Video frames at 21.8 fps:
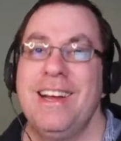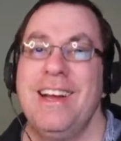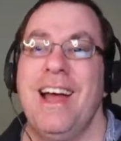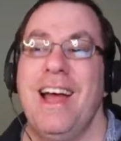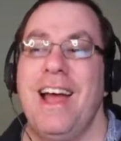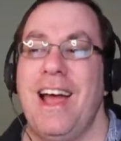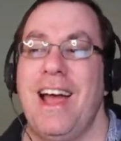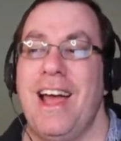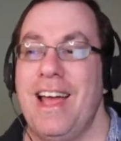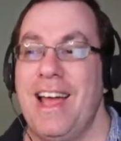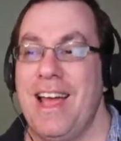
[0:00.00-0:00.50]

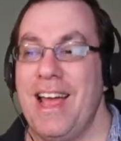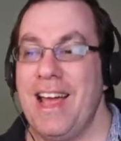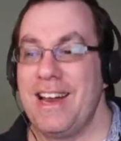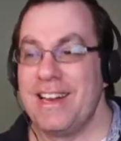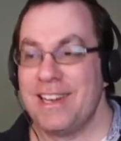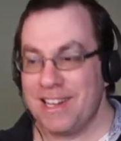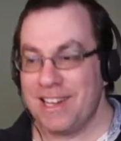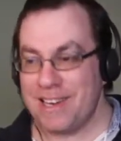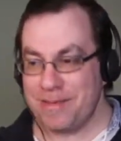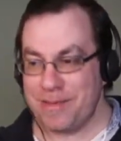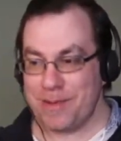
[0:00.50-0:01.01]
and a
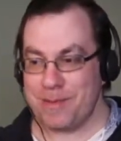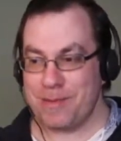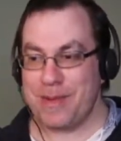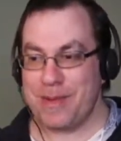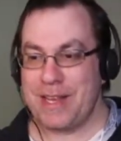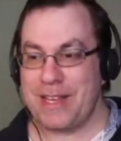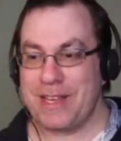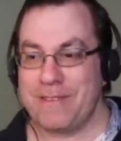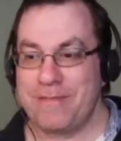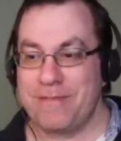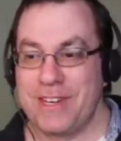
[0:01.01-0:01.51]
lot of people
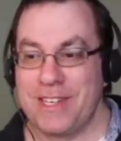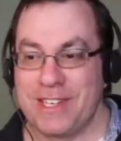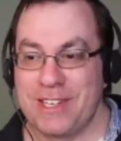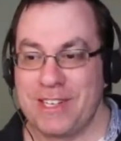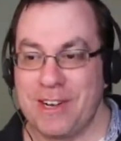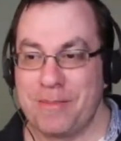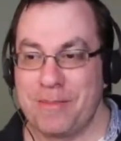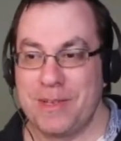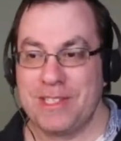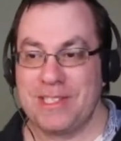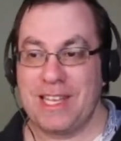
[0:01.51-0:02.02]
making funny
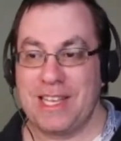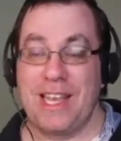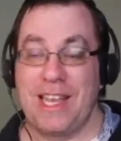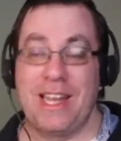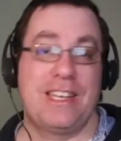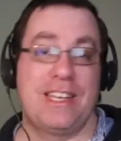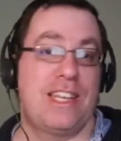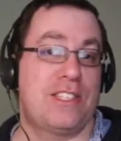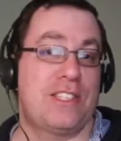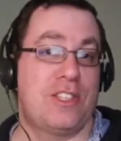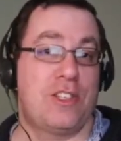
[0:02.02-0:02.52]
comments, and
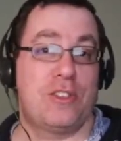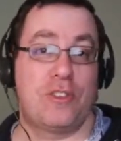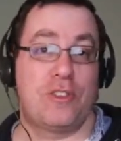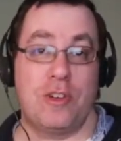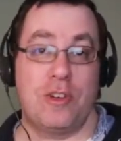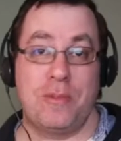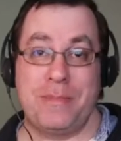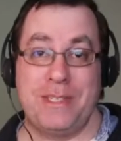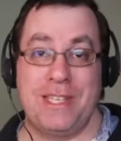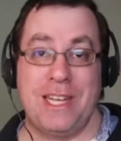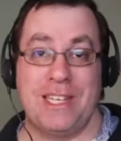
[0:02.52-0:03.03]
yes, this
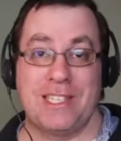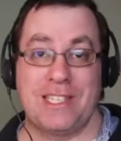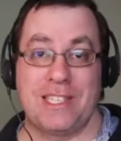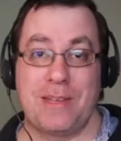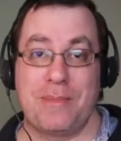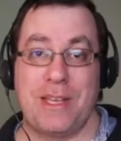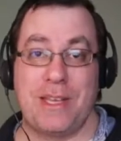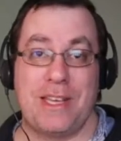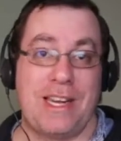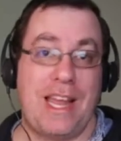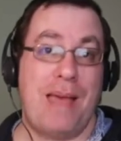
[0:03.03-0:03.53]
could potentially
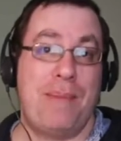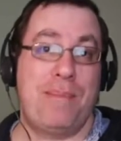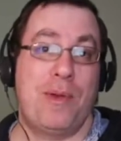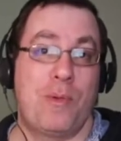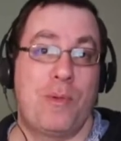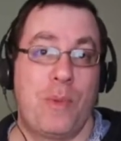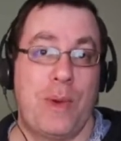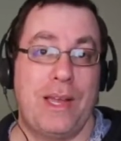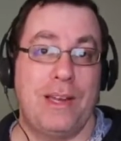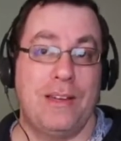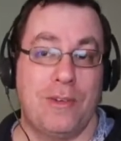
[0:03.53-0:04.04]
be an epic
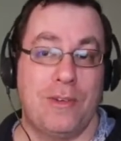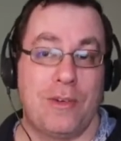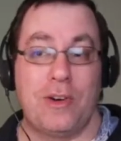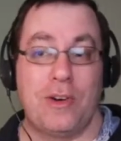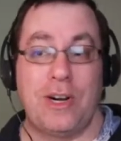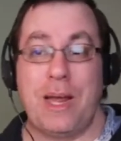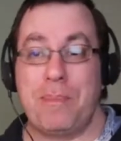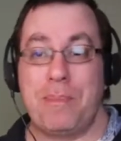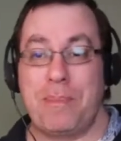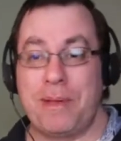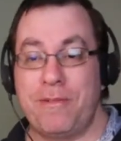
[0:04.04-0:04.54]
win or an
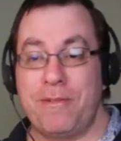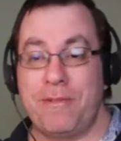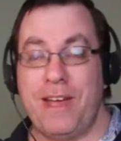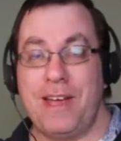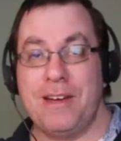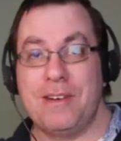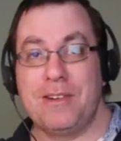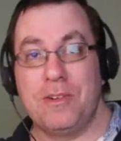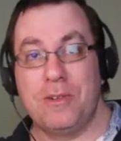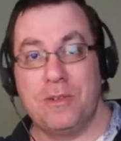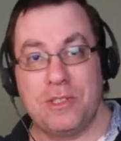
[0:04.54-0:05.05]
epic fail
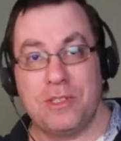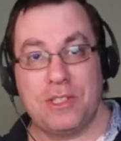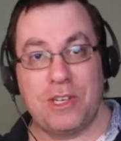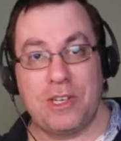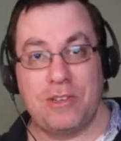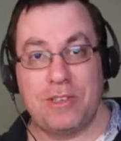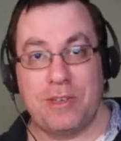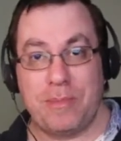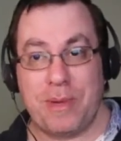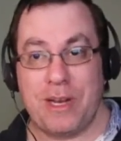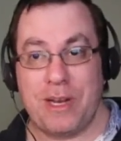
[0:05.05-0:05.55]
also,
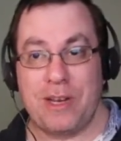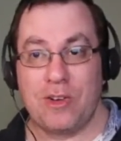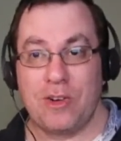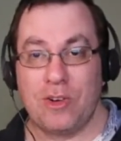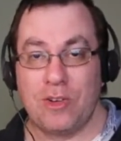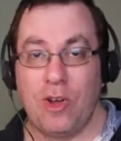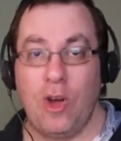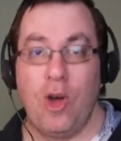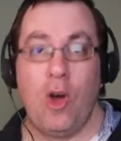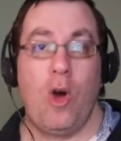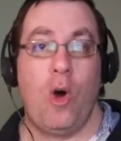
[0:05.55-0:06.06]
depending on
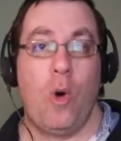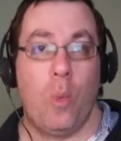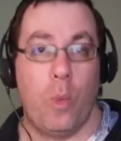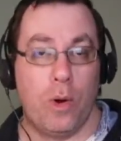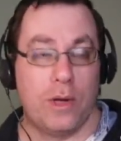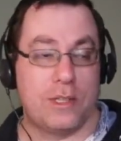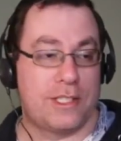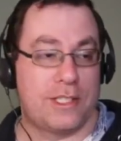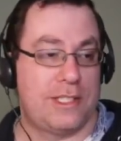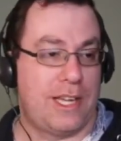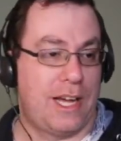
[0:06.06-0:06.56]

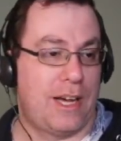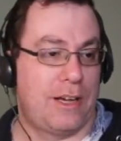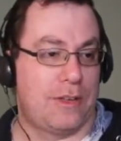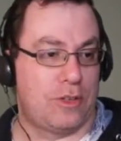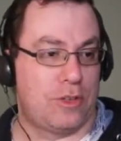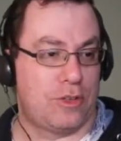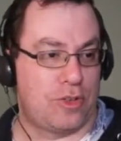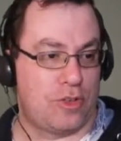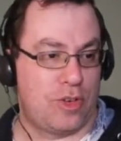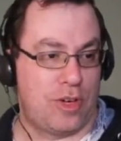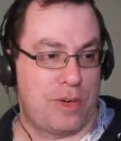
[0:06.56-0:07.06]
what style your
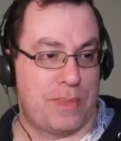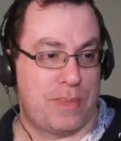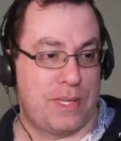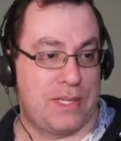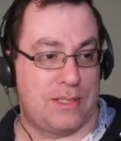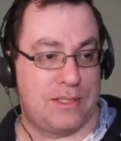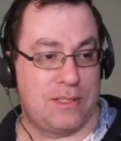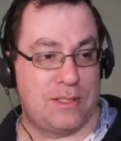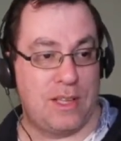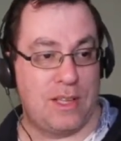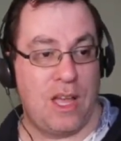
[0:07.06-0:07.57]
stream
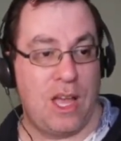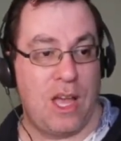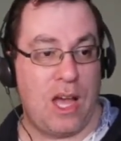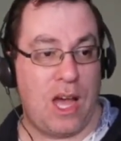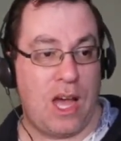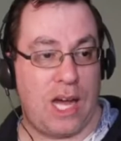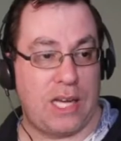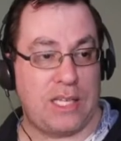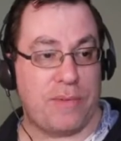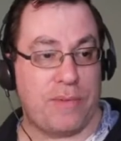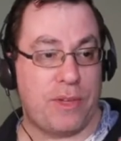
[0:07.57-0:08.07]
is.
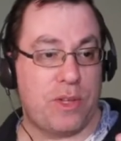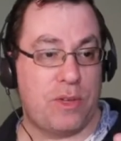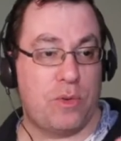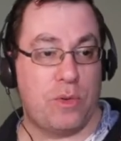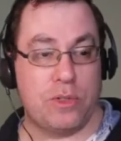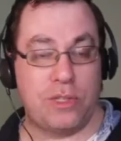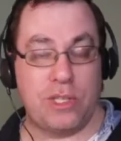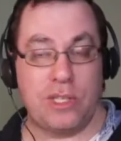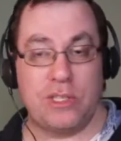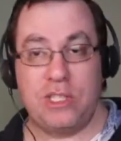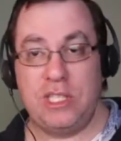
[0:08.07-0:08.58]
I definitely
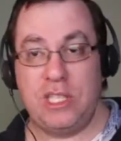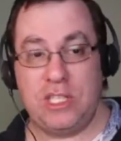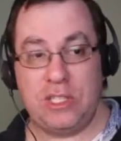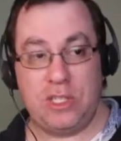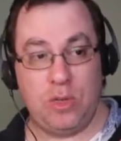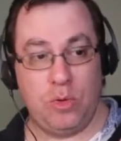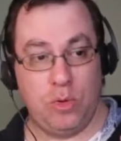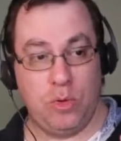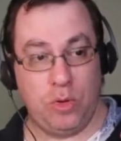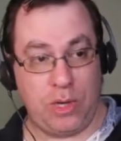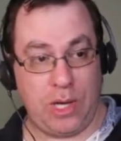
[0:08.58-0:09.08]
also suggest you
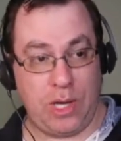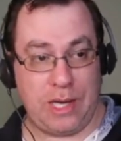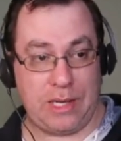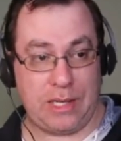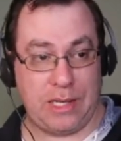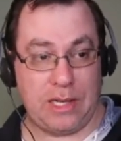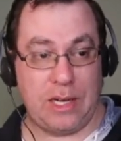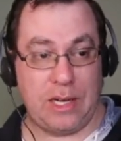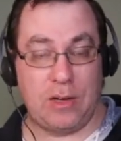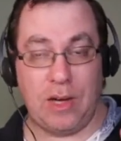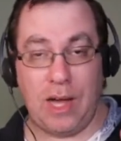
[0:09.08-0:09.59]
look at,
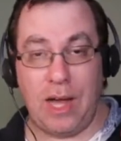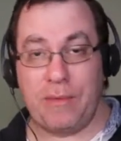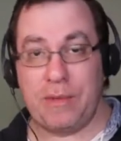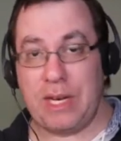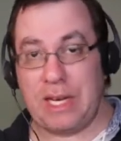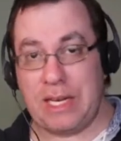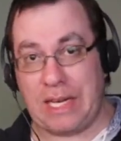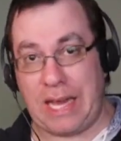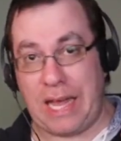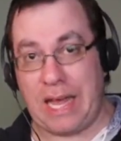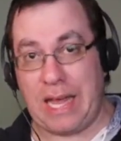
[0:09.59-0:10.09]
and I'll have it
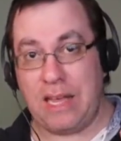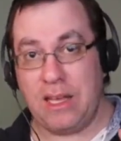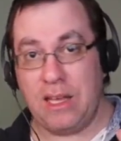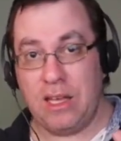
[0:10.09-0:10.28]
in the